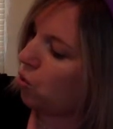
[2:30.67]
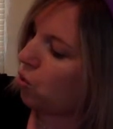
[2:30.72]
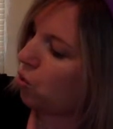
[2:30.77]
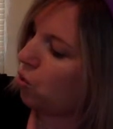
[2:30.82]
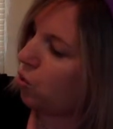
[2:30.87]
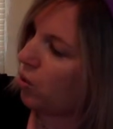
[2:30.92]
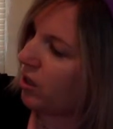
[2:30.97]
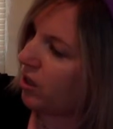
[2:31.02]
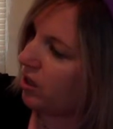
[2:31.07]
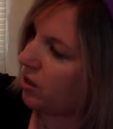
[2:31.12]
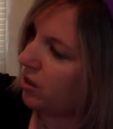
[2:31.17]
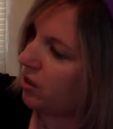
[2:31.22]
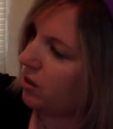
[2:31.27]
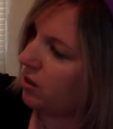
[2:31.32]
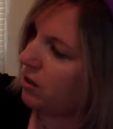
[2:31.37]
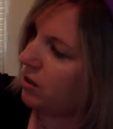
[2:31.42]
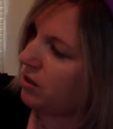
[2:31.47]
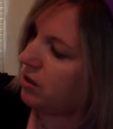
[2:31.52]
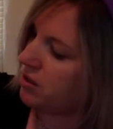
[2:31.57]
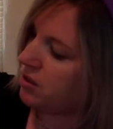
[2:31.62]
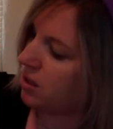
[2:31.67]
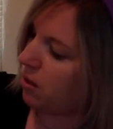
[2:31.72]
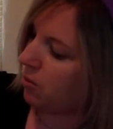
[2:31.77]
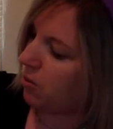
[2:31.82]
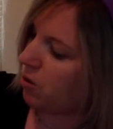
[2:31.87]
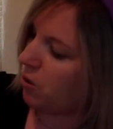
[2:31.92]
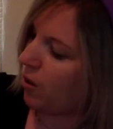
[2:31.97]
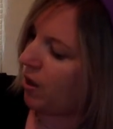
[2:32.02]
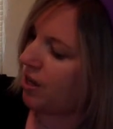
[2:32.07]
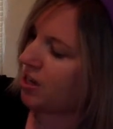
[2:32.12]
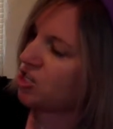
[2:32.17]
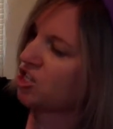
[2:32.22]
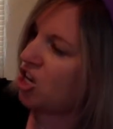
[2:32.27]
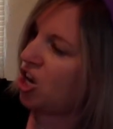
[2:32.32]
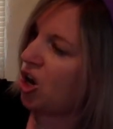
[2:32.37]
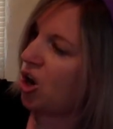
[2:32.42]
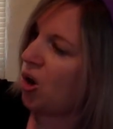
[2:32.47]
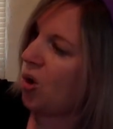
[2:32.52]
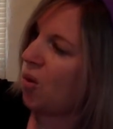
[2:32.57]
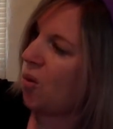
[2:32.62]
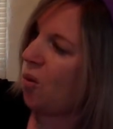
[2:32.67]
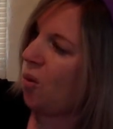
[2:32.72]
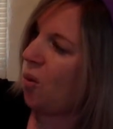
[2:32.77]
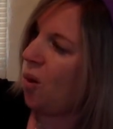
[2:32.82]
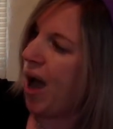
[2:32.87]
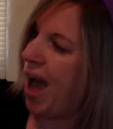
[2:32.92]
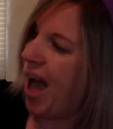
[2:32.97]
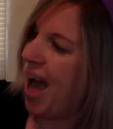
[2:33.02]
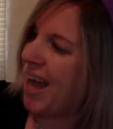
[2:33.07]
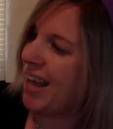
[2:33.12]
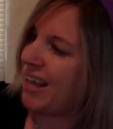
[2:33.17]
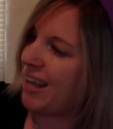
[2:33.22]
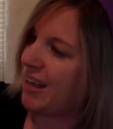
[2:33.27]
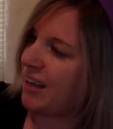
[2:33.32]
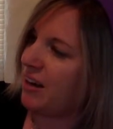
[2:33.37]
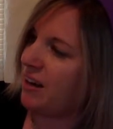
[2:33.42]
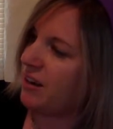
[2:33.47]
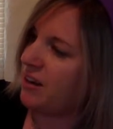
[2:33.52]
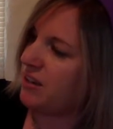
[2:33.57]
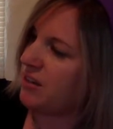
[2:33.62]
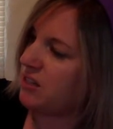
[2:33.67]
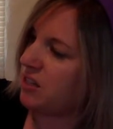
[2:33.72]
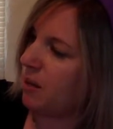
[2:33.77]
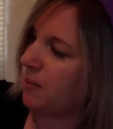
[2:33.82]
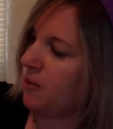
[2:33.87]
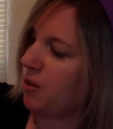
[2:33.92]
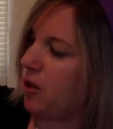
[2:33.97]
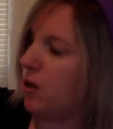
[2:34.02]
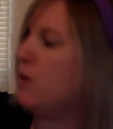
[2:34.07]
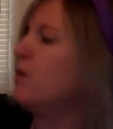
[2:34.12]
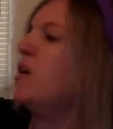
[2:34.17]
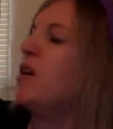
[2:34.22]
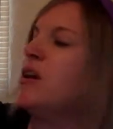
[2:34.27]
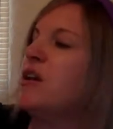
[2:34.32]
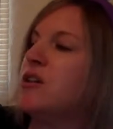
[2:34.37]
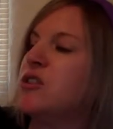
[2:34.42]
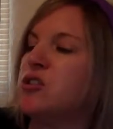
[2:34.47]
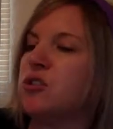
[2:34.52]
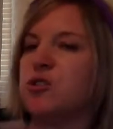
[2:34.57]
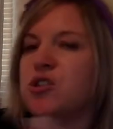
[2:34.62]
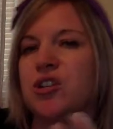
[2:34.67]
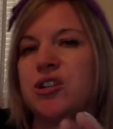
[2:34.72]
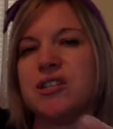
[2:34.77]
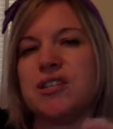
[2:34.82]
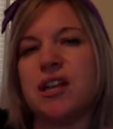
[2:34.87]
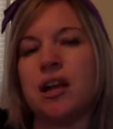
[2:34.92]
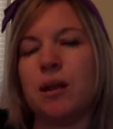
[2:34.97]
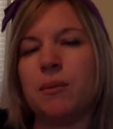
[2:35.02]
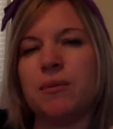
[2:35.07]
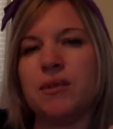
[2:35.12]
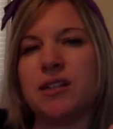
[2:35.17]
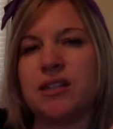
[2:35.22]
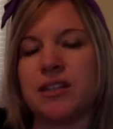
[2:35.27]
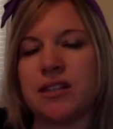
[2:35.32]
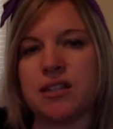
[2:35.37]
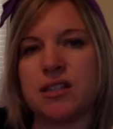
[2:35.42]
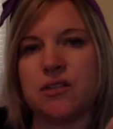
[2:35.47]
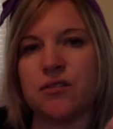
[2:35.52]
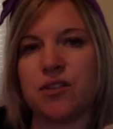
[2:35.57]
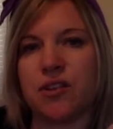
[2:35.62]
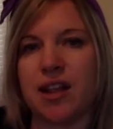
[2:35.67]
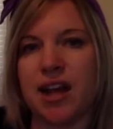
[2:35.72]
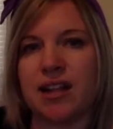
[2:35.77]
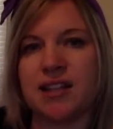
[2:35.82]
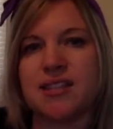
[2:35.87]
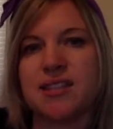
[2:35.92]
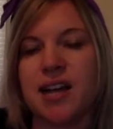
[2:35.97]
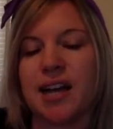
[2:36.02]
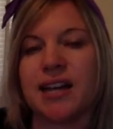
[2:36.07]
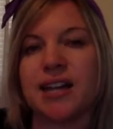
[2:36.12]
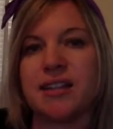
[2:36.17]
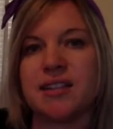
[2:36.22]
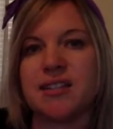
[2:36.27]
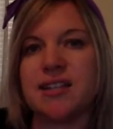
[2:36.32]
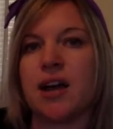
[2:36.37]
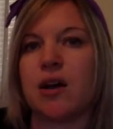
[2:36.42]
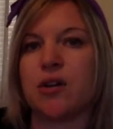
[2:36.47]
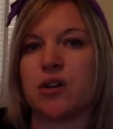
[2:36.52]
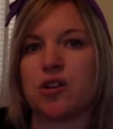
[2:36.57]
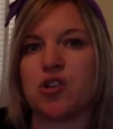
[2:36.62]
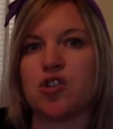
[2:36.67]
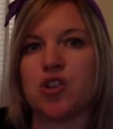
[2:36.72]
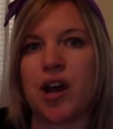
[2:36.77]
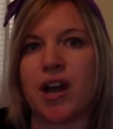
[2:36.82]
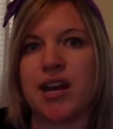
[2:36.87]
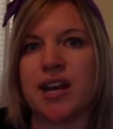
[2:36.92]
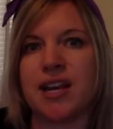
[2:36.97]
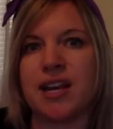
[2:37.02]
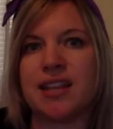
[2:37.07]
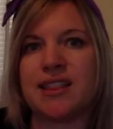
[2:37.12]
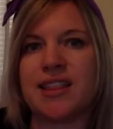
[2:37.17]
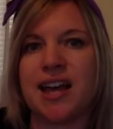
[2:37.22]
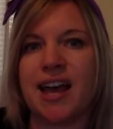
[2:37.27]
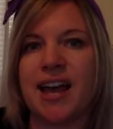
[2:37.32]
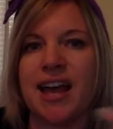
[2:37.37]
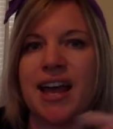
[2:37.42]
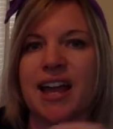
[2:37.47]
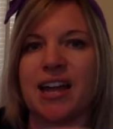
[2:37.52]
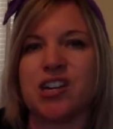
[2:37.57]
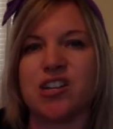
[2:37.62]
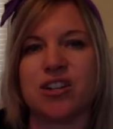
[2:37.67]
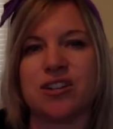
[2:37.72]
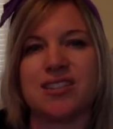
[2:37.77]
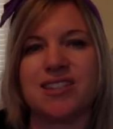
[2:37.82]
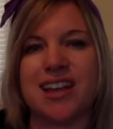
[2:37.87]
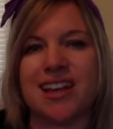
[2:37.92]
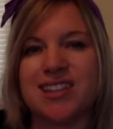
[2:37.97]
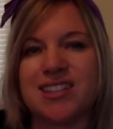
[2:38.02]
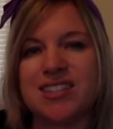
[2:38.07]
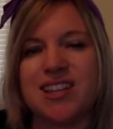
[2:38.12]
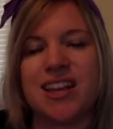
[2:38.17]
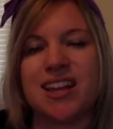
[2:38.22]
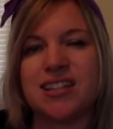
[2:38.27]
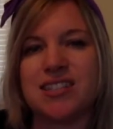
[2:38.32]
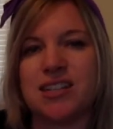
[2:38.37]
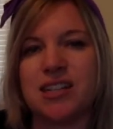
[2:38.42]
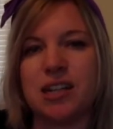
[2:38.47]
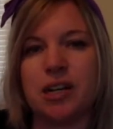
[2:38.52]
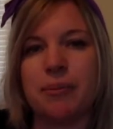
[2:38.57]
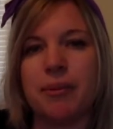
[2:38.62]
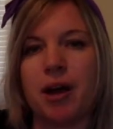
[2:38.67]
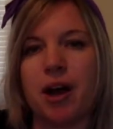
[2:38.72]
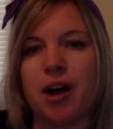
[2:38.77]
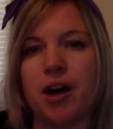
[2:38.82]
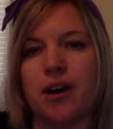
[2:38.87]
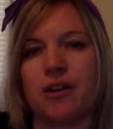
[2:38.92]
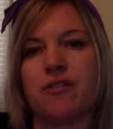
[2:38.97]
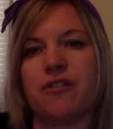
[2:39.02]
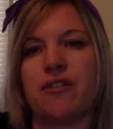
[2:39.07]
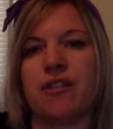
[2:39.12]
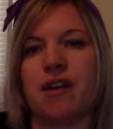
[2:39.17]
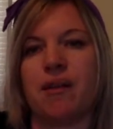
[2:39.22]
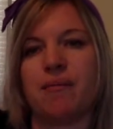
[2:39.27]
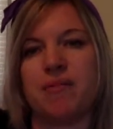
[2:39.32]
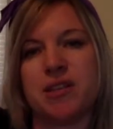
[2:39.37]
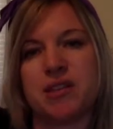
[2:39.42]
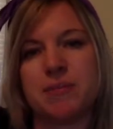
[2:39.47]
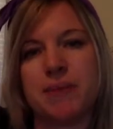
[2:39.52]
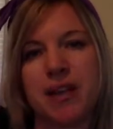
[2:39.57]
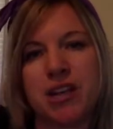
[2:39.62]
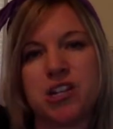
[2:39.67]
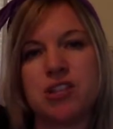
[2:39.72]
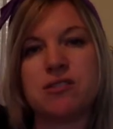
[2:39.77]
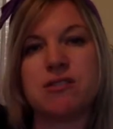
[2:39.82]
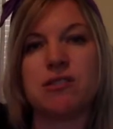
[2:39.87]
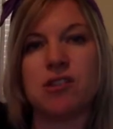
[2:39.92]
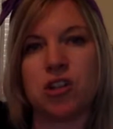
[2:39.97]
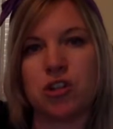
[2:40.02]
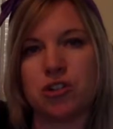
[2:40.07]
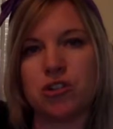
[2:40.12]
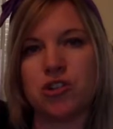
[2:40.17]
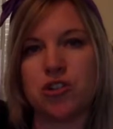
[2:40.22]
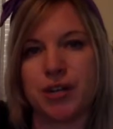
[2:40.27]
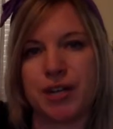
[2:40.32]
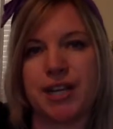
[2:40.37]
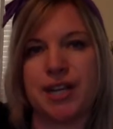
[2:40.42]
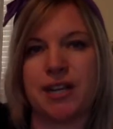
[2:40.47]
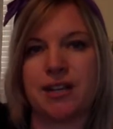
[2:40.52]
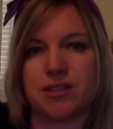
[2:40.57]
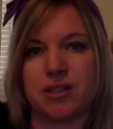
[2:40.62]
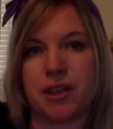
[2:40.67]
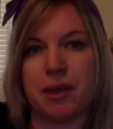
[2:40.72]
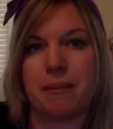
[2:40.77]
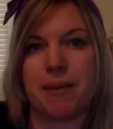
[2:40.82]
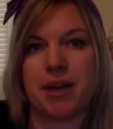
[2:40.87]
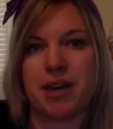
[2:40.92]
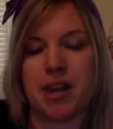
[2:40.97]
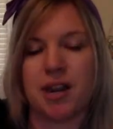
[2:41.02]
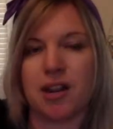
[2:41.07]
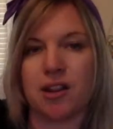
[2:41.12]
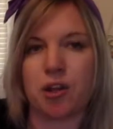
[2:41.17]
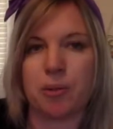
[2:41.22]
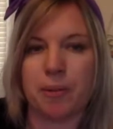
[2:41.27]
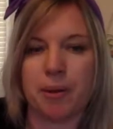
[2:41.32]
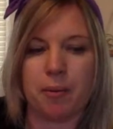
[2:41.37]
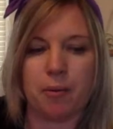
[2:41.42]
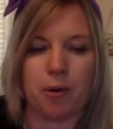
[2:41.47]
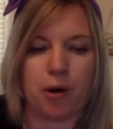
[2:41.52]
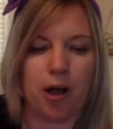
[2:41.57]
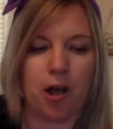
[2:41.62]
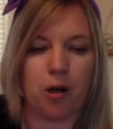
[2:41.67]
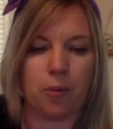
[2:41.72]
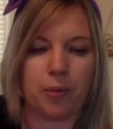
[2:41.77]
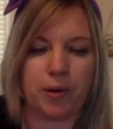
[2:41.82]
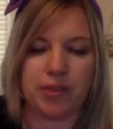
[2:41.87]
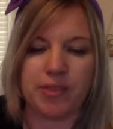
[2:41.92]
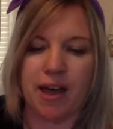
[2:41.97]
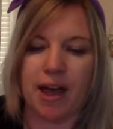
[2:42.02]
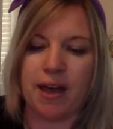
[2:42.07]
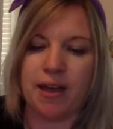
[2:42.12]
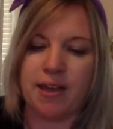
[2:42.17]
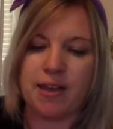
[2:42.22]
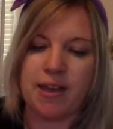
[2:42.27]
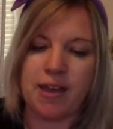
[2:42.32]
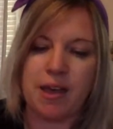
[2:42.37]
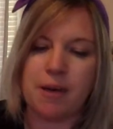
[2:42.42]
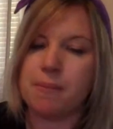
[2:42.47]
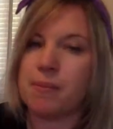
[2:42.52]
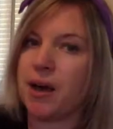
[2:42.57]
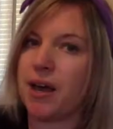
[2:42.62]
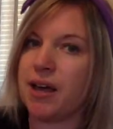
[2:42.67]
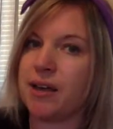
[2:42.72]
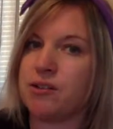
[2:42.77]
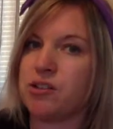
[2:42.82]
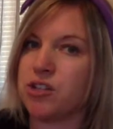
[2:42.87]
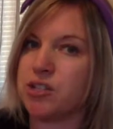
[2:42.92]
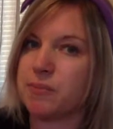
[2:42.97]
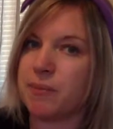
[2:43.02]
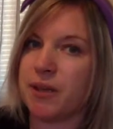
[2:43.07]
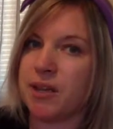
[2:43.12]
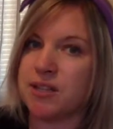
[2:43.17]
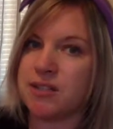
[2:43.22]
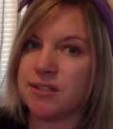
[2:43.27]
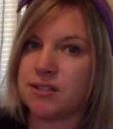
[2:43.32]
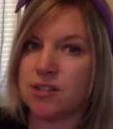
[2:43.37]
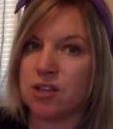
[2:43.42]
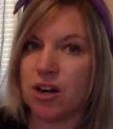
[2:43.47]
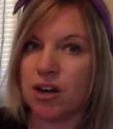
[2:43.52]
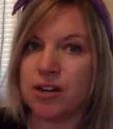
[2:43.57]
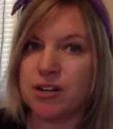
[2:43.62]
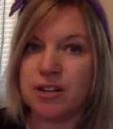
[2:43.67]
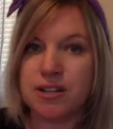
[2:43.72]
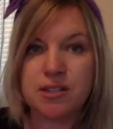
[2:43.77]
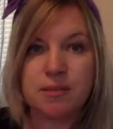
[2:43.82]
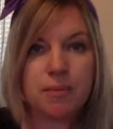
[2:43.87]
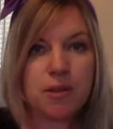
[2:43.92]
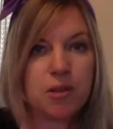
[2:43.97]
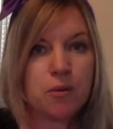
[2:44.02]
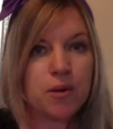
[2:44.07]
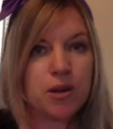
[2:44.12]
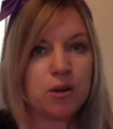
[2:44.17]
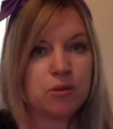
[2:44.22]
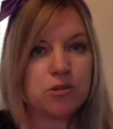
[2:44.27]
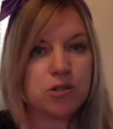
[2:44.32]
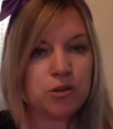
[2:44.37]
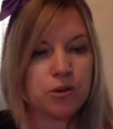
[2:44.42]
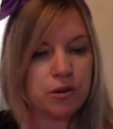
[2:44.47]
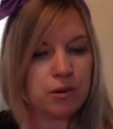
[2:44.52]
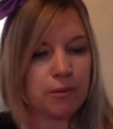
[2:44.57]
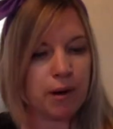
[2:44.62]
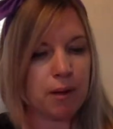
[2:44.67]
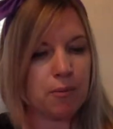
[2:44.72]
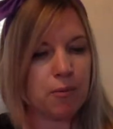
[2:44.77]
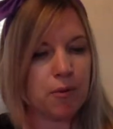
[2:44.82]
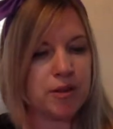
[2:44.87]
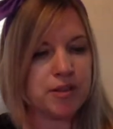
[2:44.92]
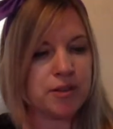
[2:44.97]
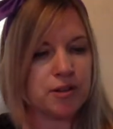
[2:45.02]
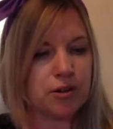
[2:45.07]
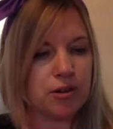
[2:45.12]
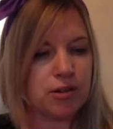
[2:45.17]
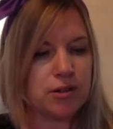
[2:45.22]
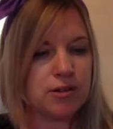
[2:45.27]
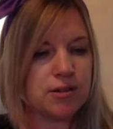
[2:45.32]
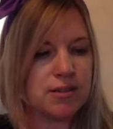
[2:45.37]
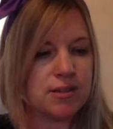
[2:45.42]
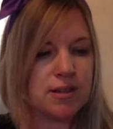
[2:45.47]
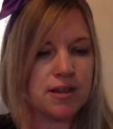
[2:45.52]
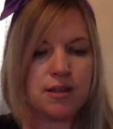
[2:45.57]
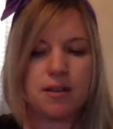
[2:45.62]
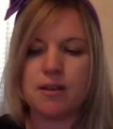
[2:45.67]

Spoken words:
wheel, WH, wagon, W. So just tell them to listen for that second sound and try to get that H. It's a little bit hard for them. This page is a little tricky, so they might need a little bit more help with that. But just because it's hard doesn't mean that we don't do it, right, boys and girls?